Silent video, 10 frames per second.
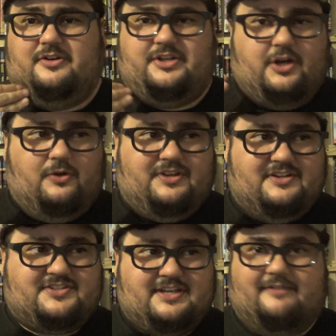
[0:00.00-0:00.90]
You know,
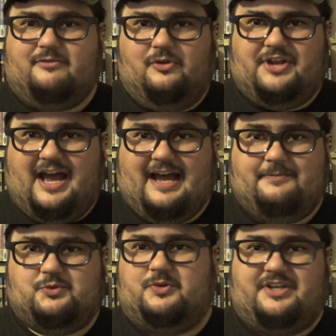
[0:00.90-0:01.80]
there's several
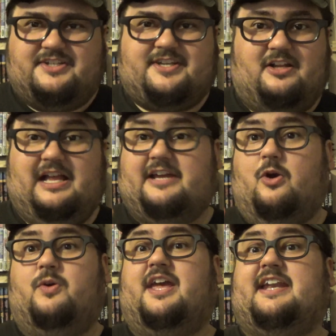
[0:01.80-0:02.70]
times where you can tell like,
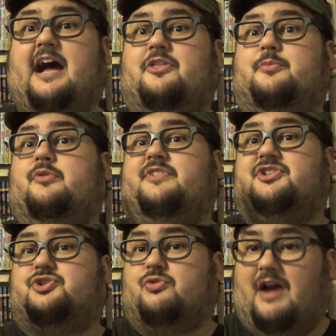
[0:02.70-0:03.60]
okay, now the
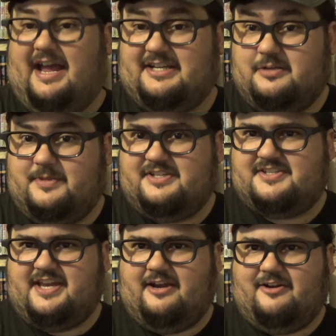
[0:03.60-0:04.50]
movie's trying to be
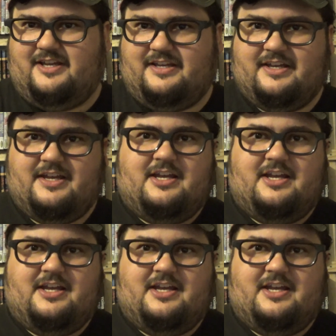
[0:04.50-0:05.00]
scary,